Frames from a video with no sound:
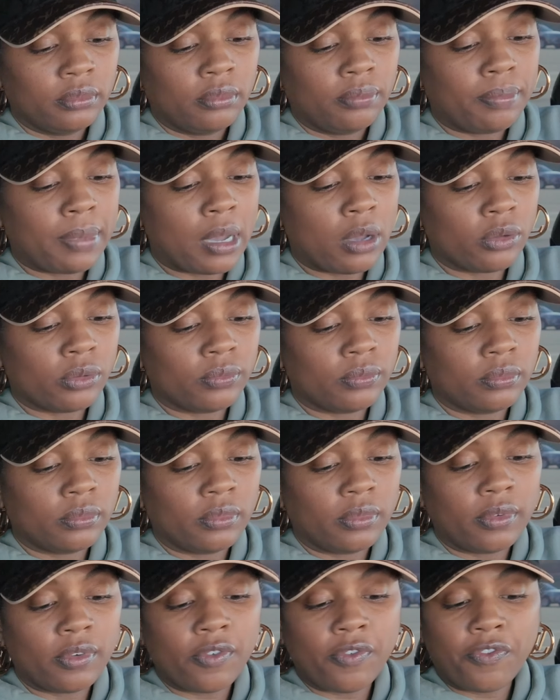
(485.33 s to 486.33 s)
about
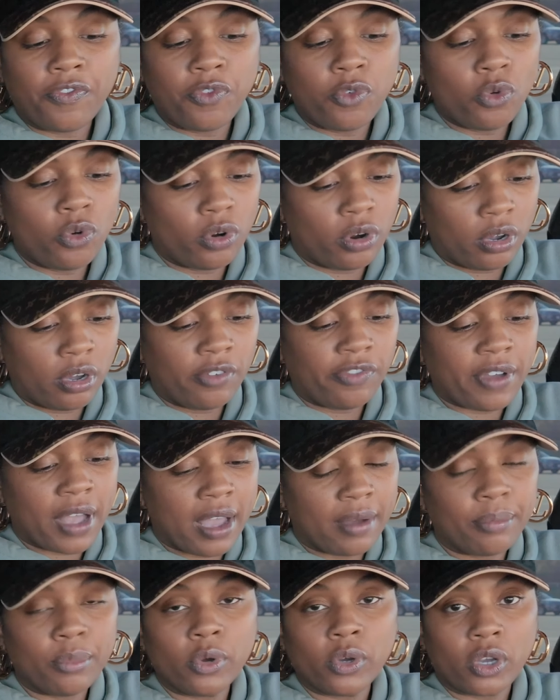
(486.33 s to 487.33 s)
4 or
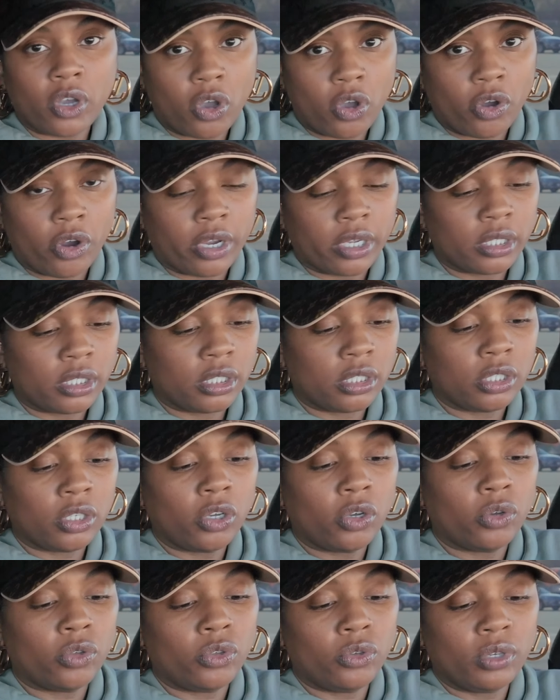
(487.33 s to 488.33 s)
5 more cards.
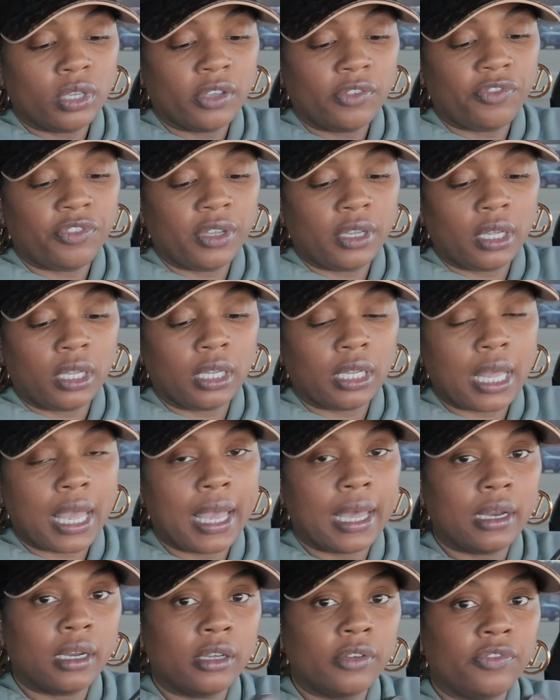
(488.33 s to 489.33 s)
So you can fit a
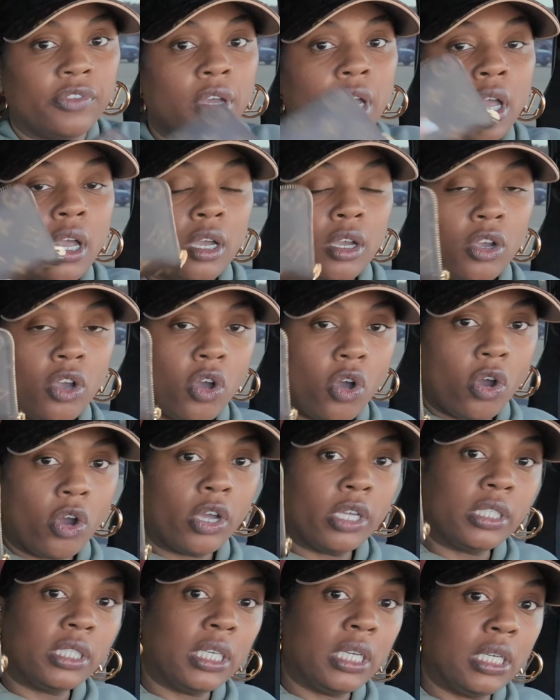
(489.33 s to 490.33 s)
lot of
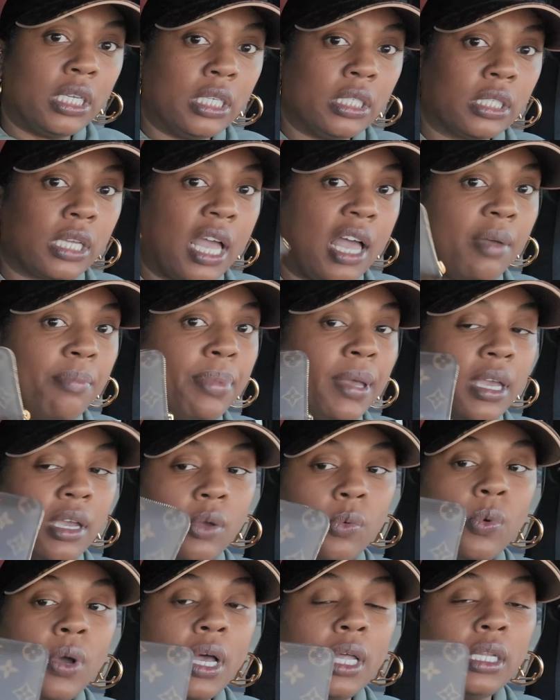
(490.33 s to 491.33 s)
cards in this compact
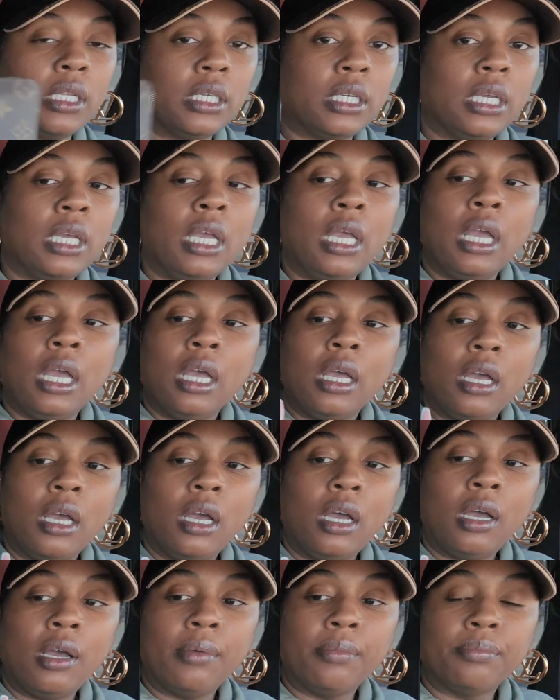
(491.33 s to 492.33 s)
wallet.
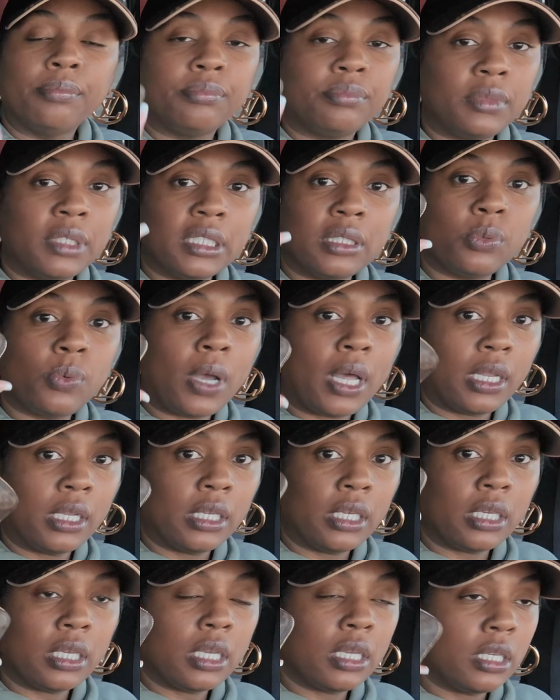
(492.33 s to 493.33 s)
This
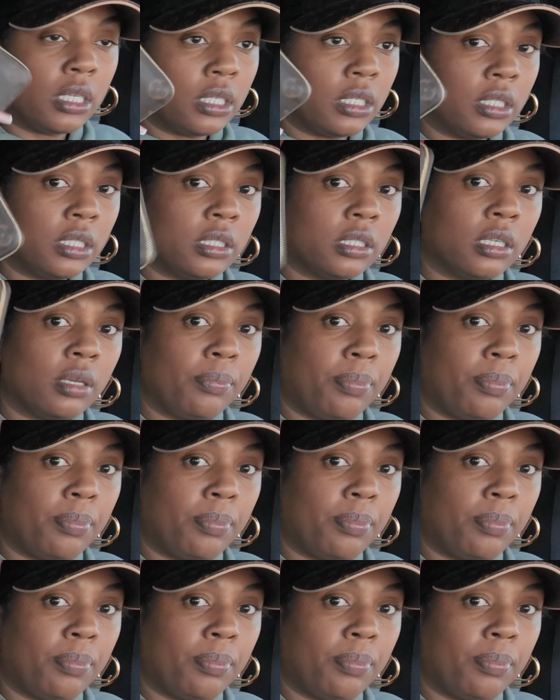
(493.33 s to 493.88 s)
wallet is